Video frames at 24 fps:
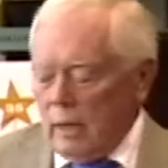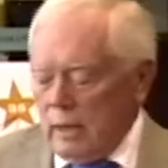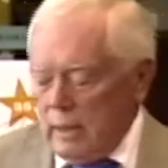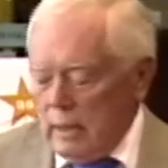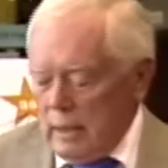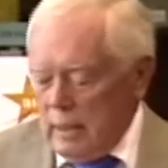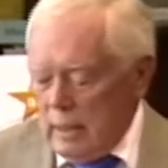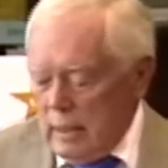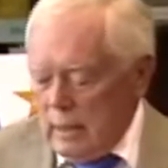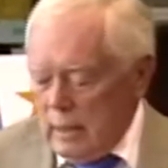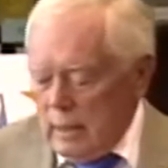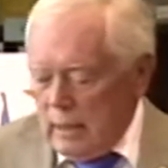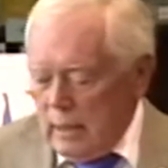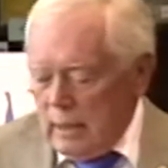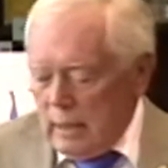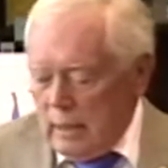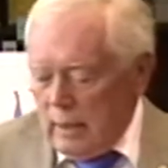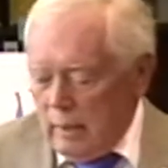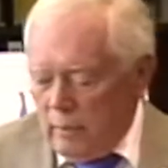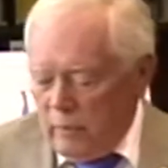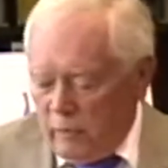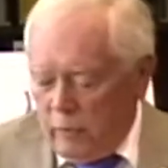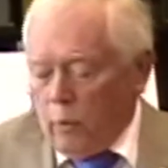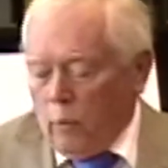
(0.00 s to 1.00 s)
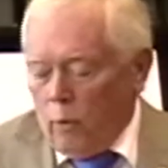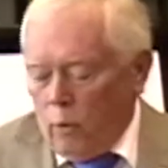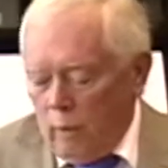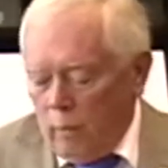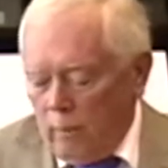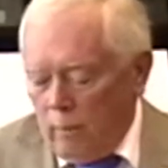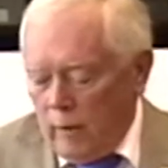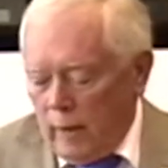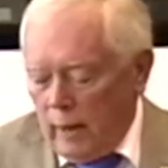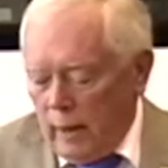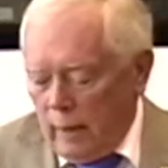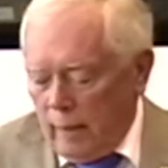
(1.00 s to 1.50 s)
uh, before
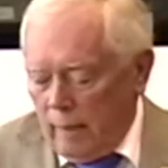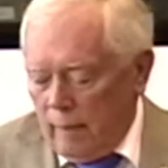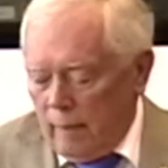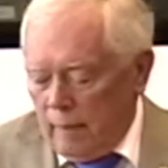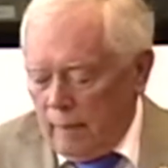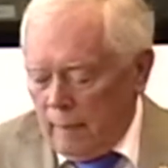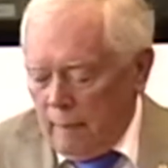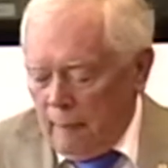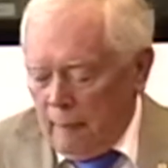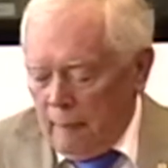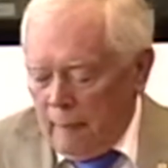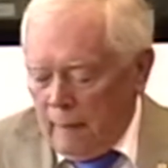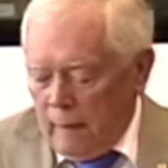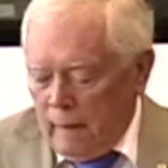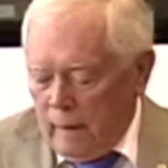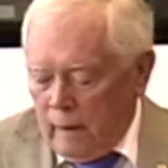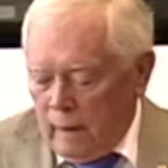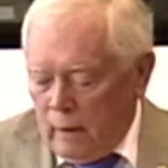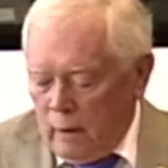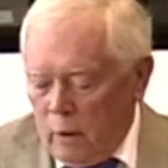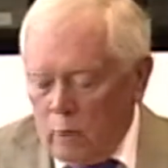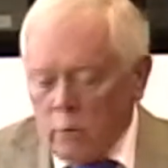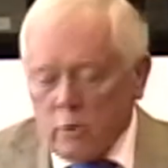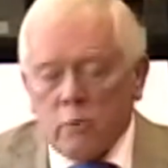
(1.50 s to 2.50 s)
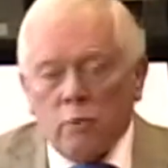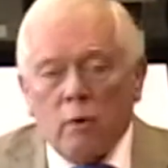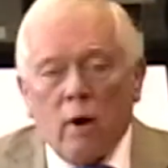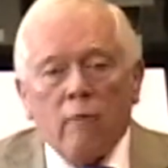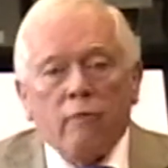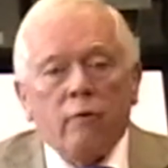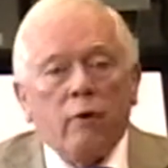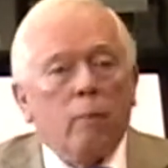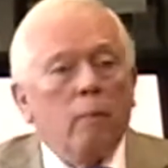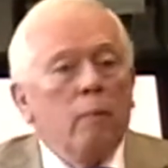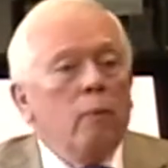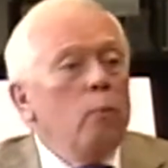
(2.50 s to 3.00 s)
uh, Lewis
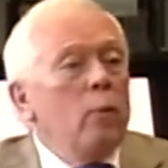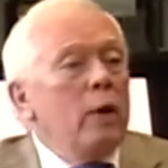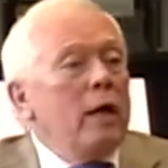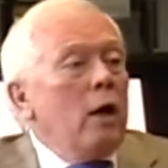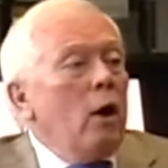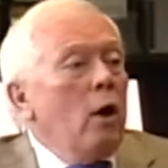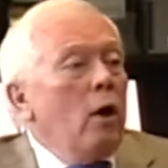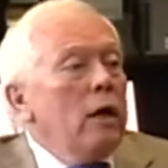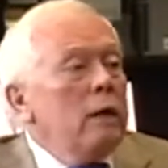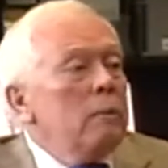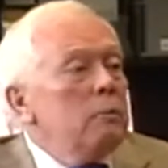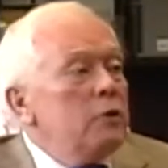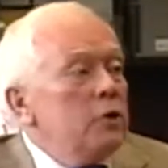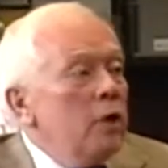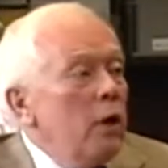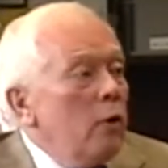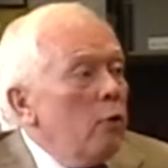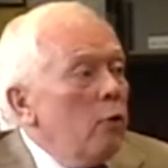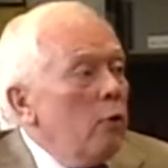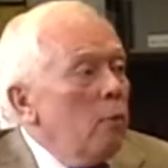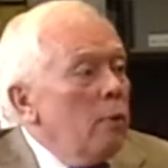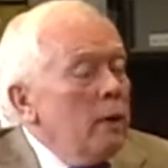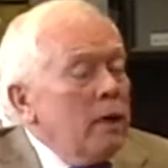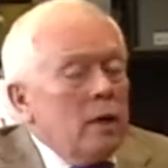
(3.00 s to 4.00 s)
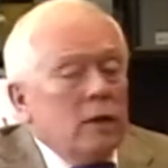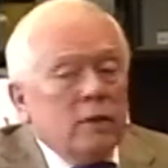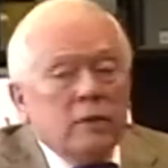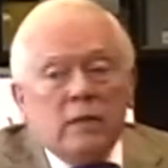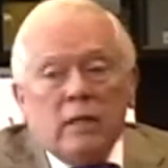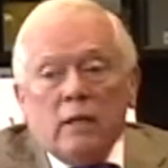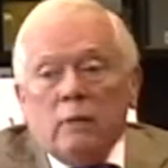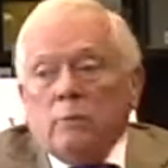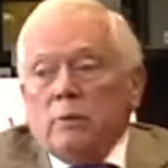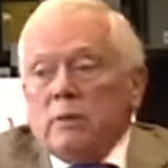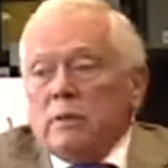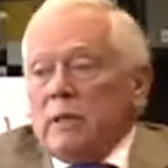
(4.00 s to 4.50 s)
Ruffner. We call him General because
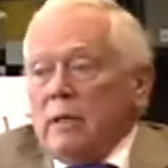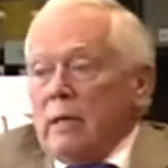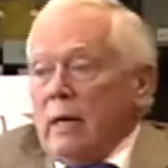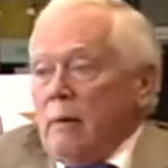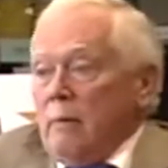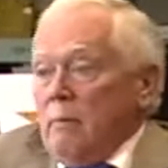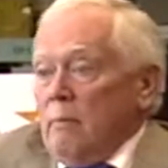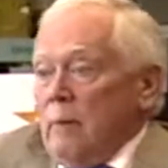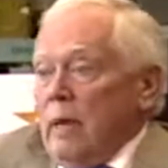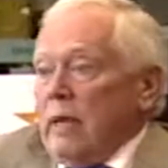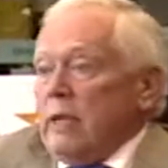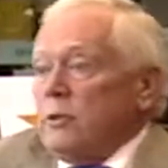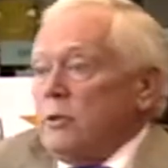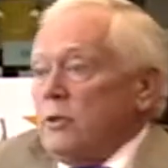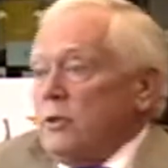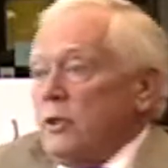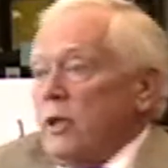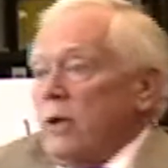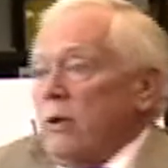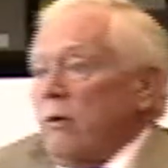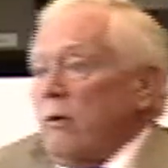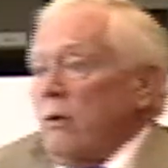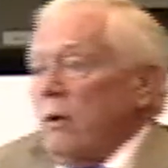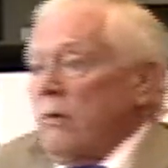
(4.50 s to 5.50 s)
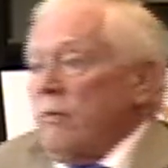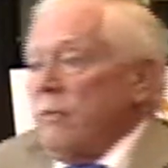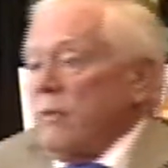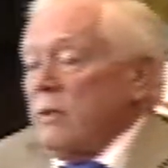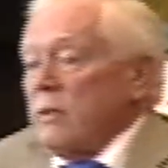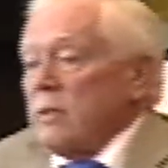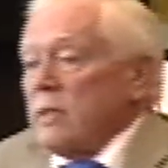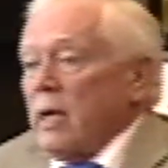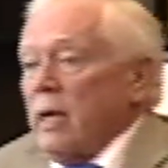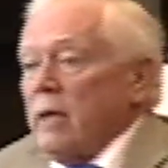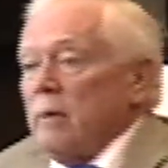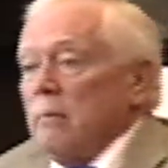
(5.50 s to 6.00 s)
he was Major General of
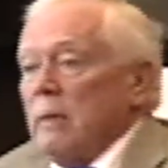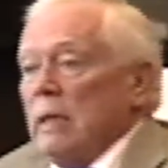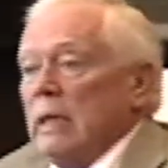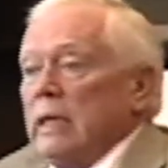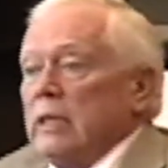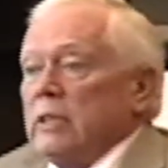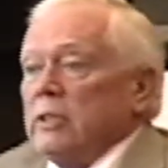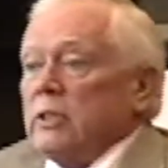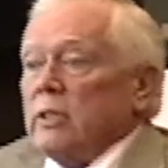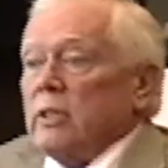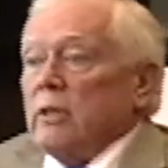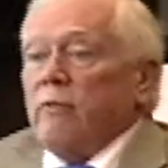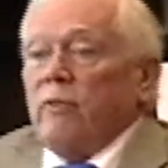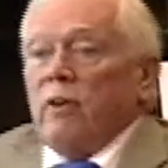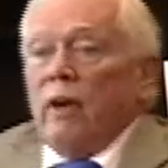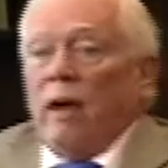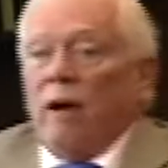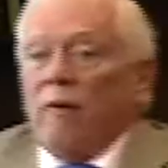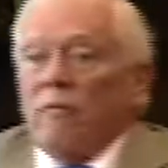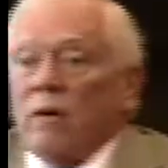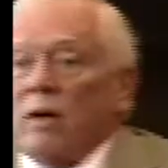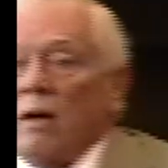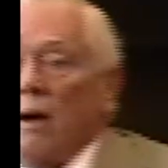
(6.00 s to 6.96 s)
the state militia. If you ever